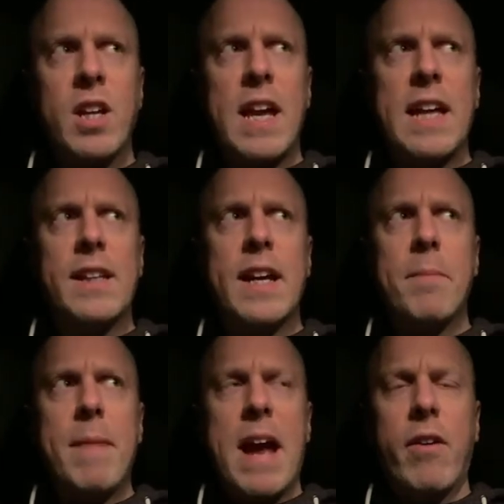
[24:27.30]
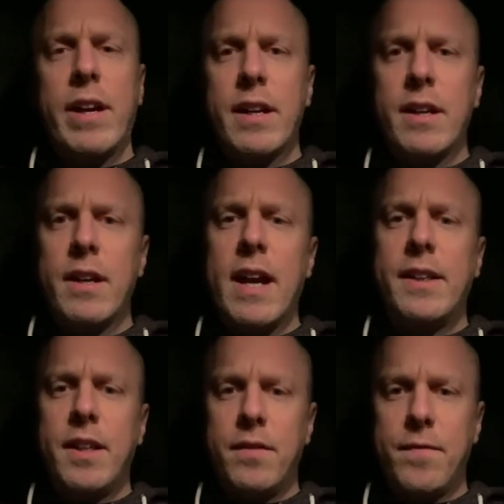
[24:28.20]
And they got married in
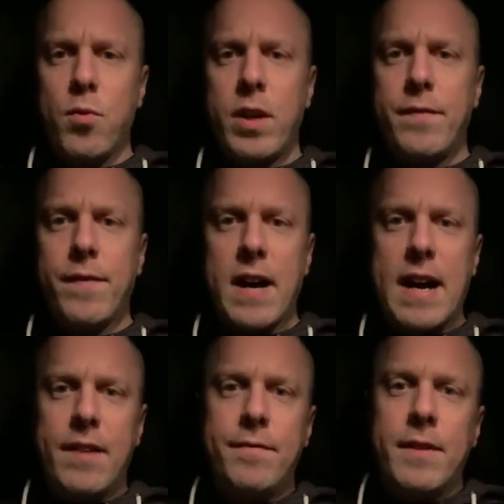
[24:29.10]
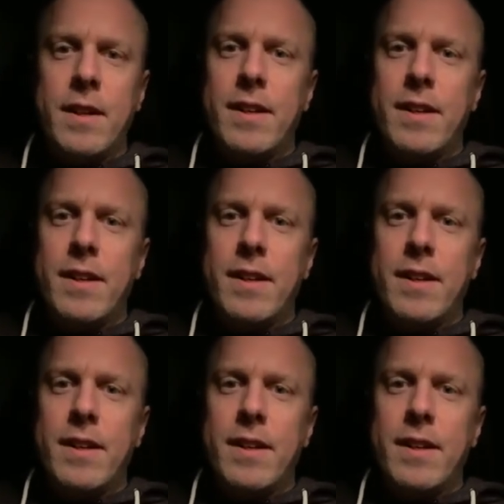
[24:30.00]
1945